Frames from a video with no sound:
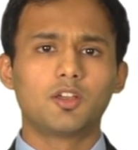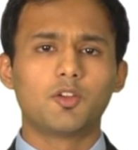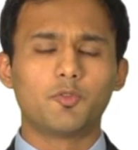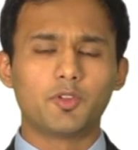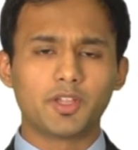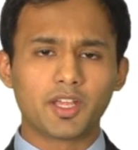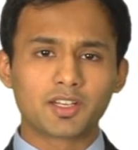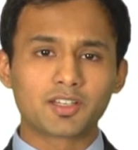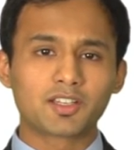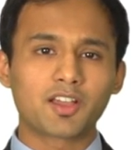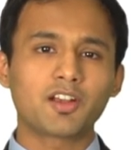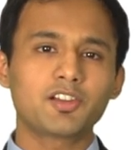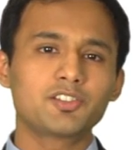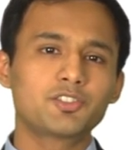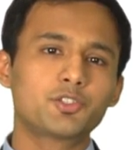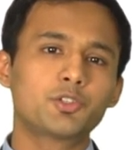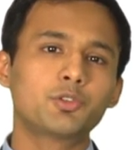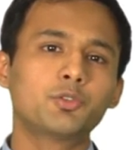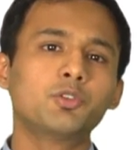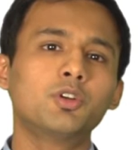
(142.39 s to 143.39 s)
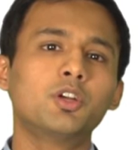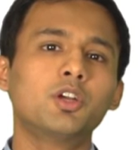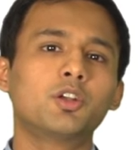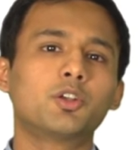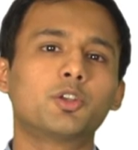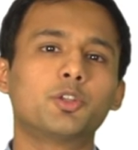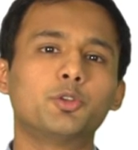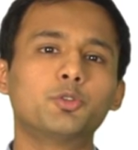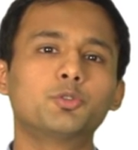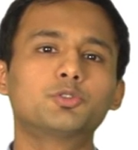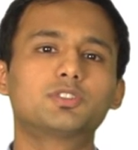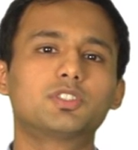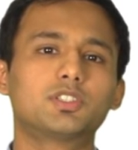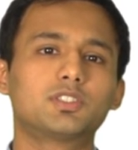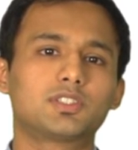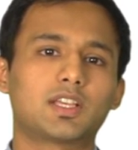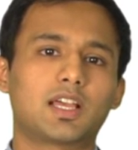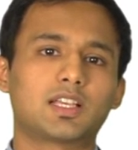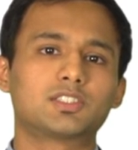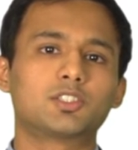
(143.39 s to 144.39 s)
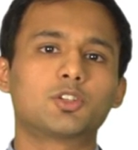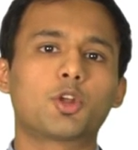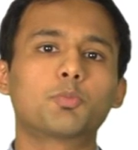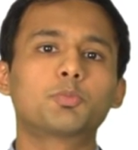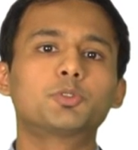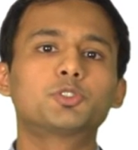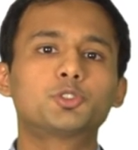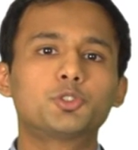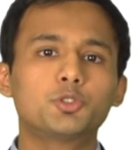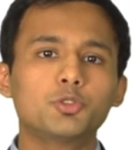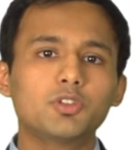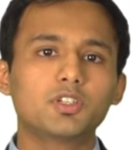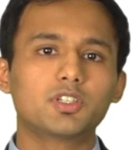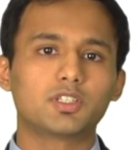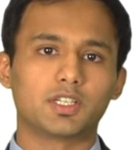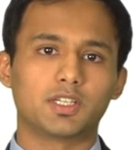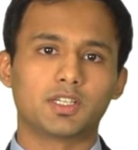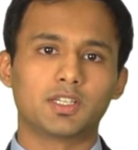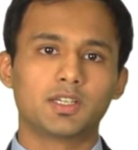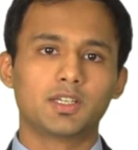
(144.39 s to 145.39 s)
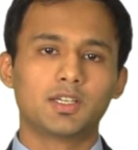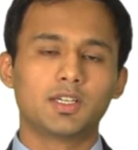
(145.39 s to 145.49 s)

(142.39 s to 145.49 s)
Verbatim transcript: we encourage you to use this as an opportunity